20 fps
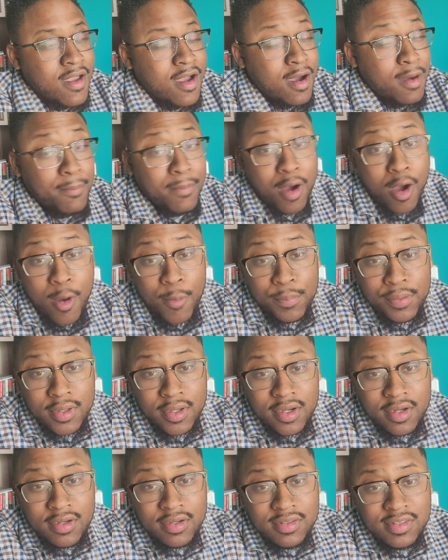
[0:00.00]
a ball
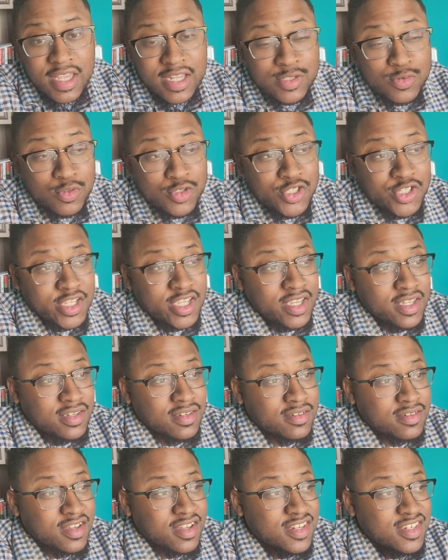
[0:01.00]
player. That's what you're
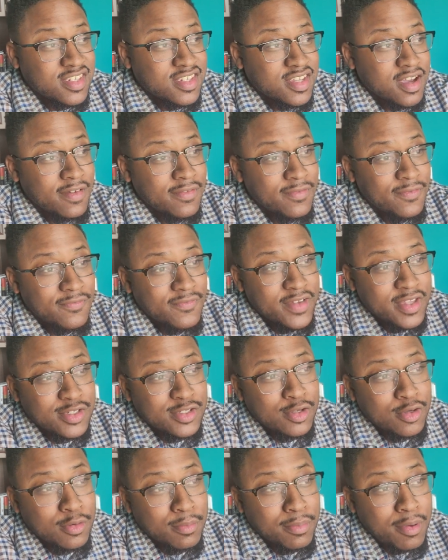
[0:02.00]
getting, a tough
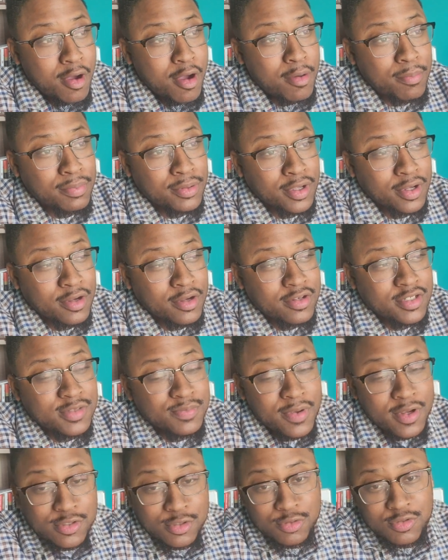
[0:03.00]
physical ball player,
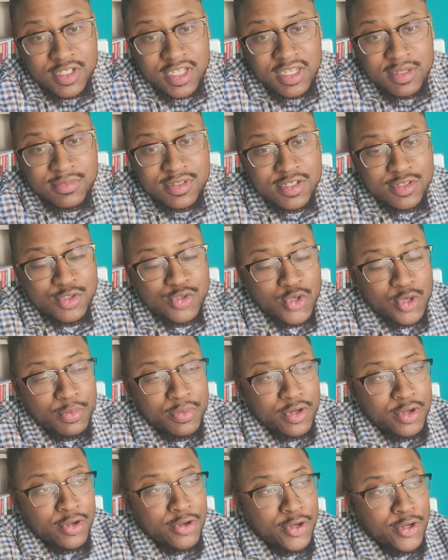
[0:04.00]
special teams
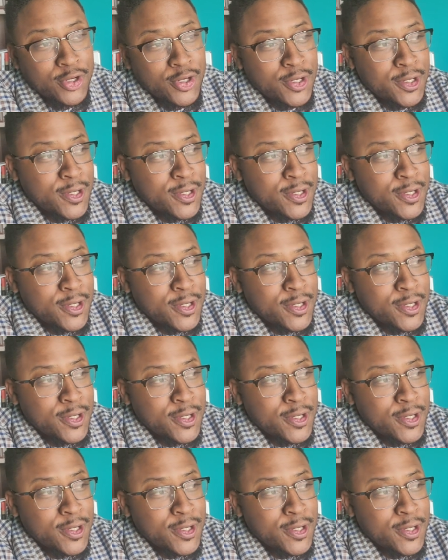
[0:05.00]
contributor,